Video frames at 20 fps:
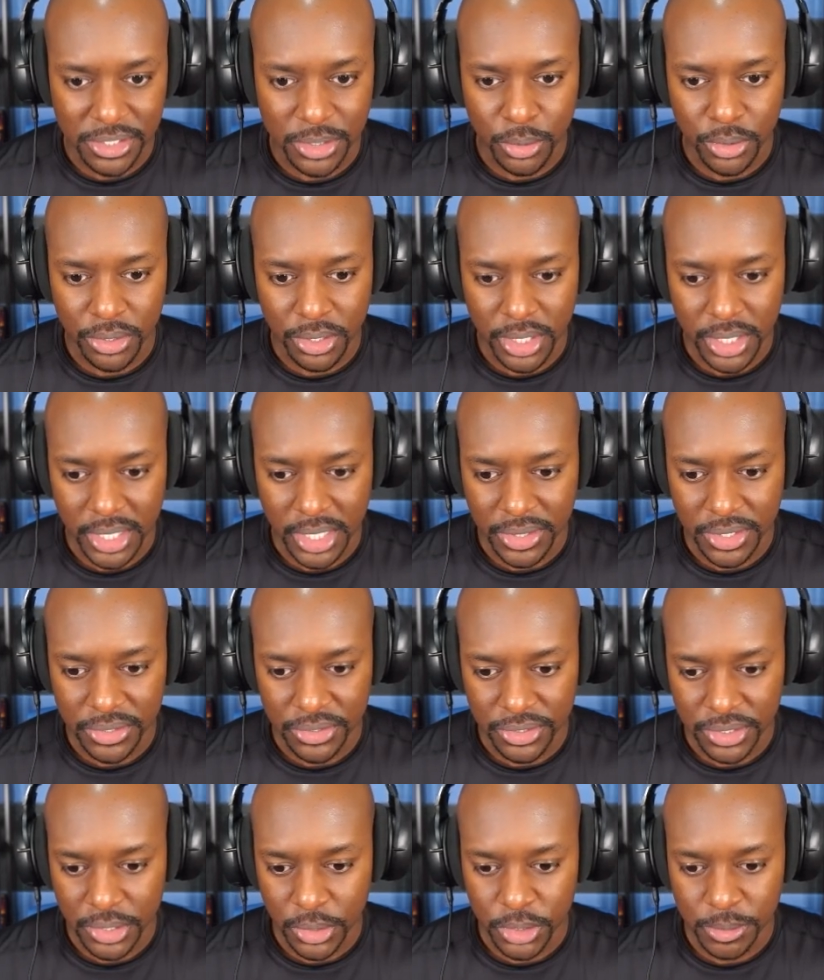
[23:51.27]
So we're gonna get the
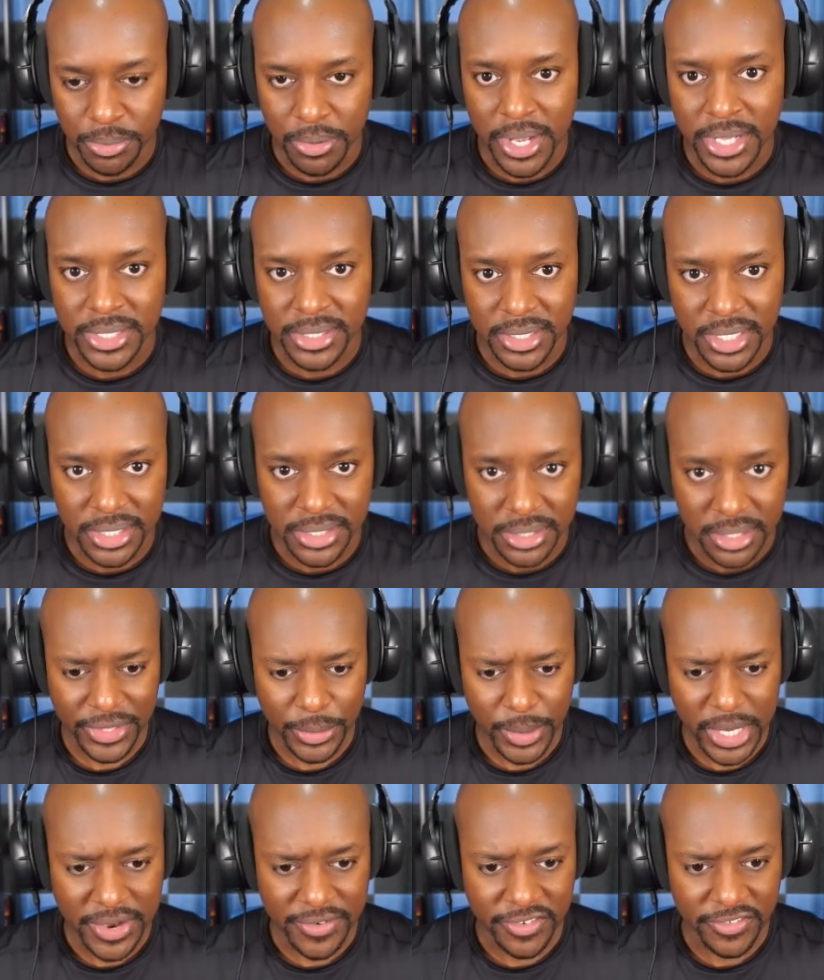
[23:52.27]
geos processed. And
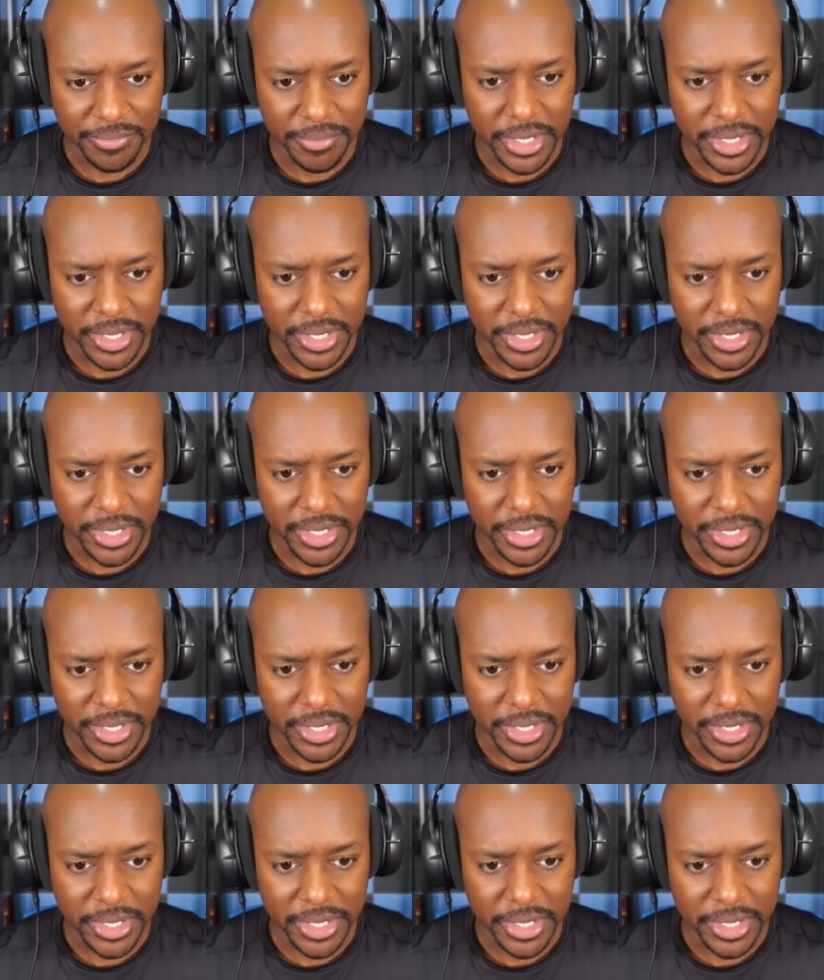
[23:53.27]
we have enough